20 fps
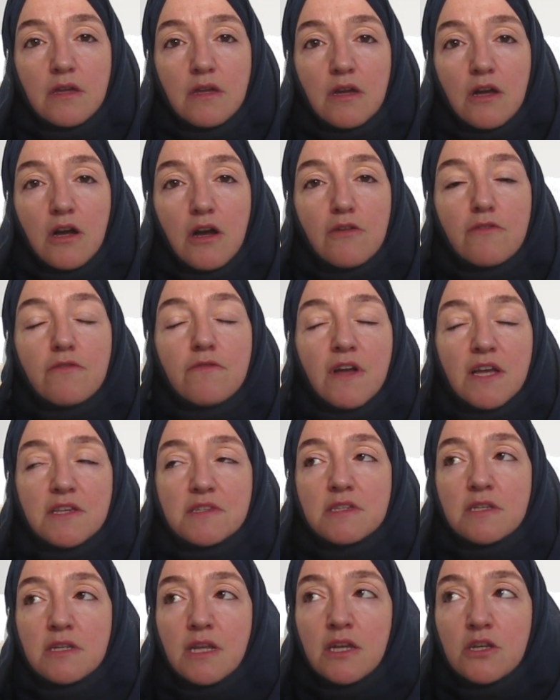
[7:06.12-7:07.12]
Our
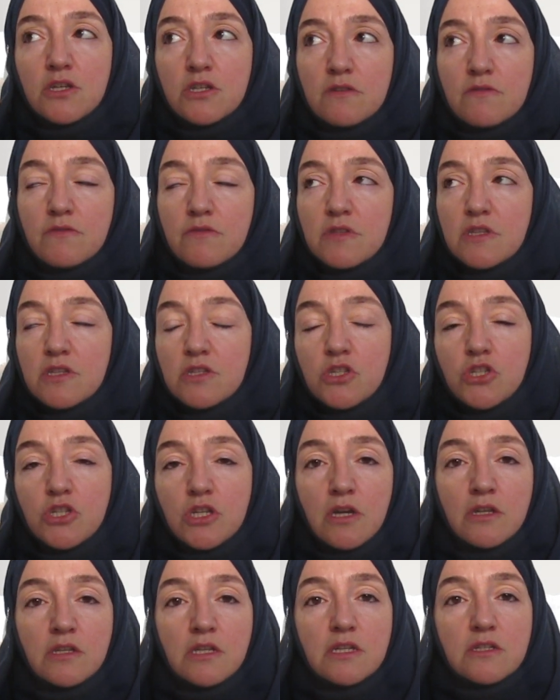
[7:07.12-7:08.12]
fascination for this
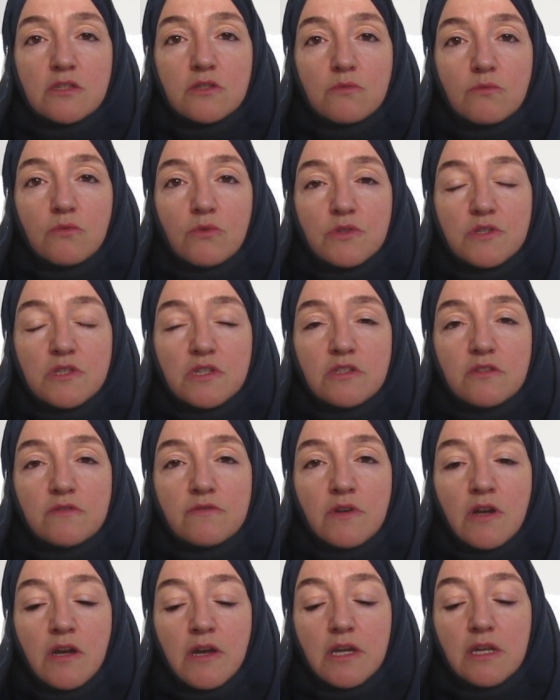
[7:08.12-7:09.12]
journey towards the
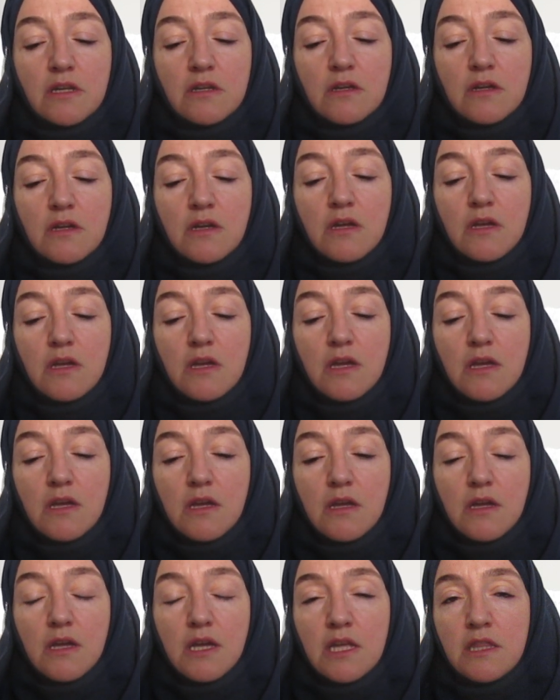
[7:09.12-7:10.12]
divine,
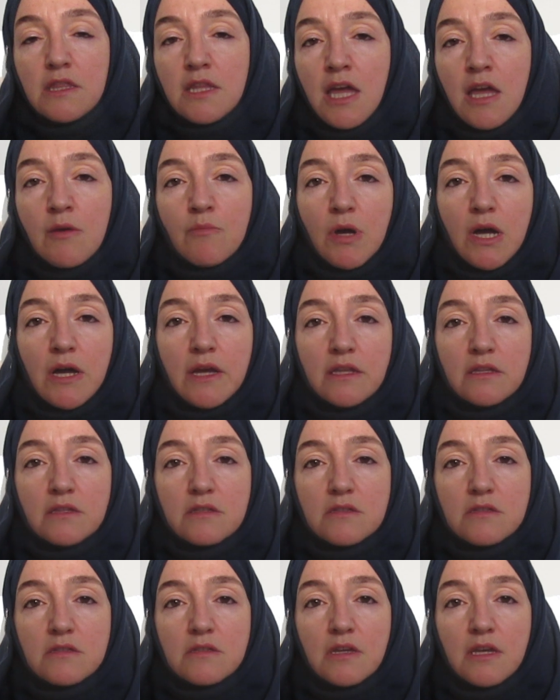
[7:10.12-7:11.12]
in their
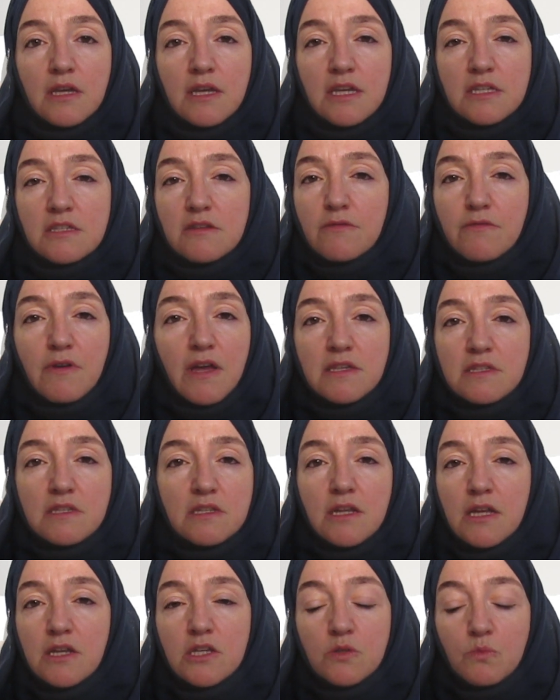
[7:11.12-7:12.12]
minds, is a
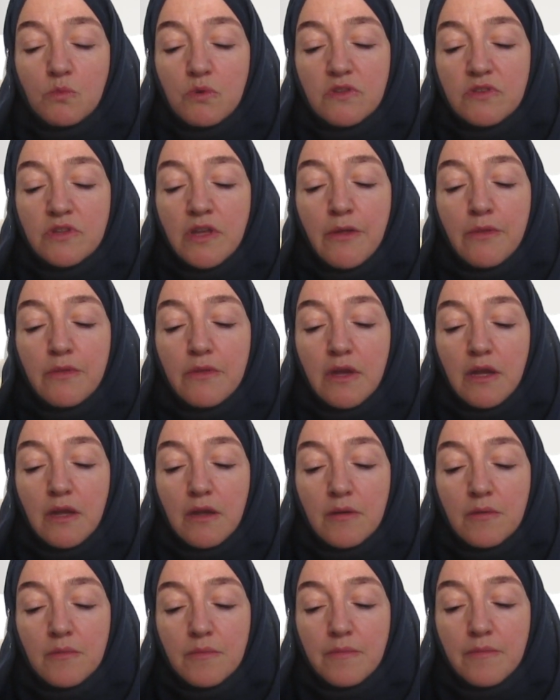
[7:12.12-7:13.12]
fascination with nothing.
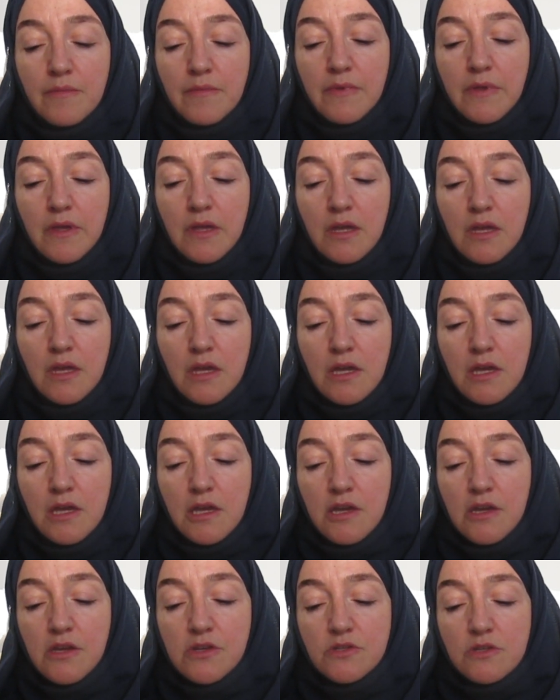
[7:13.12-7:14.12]

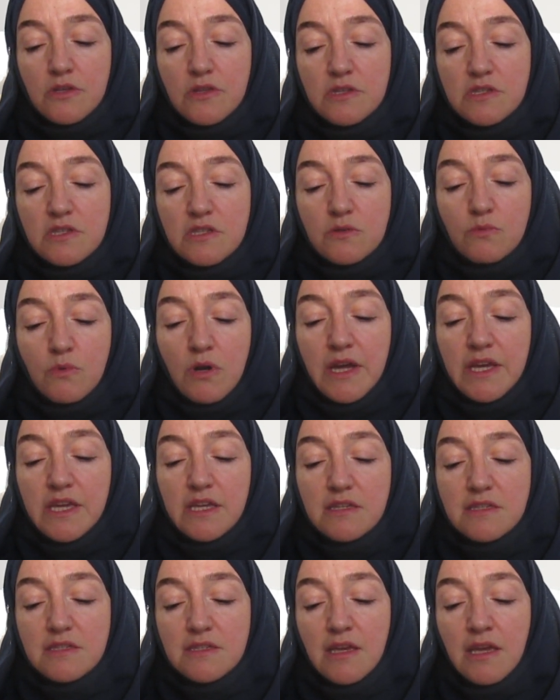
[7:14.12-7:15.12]
So this is why
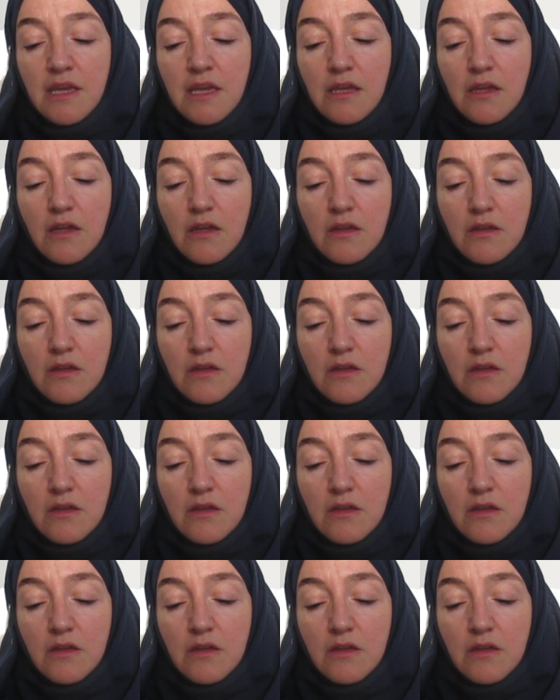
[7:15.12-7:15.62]
he's saying